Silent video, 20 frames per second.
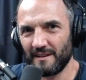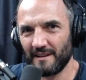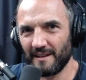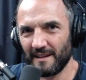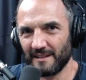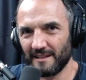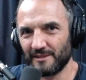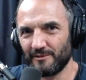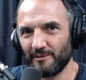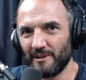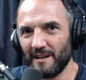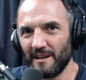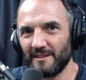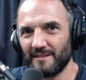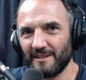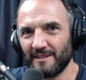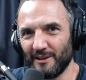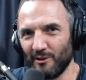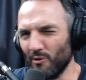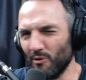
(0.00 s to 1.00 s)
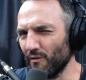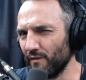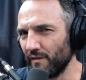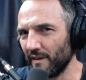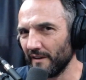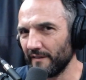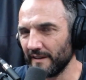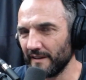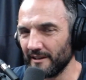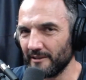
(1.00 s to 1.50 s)
things, right? They're not all
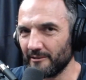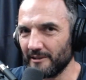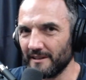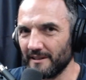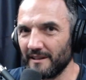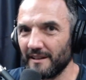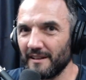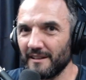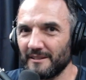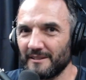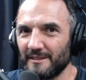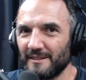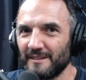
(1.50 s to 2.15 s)
fluffy though, are they?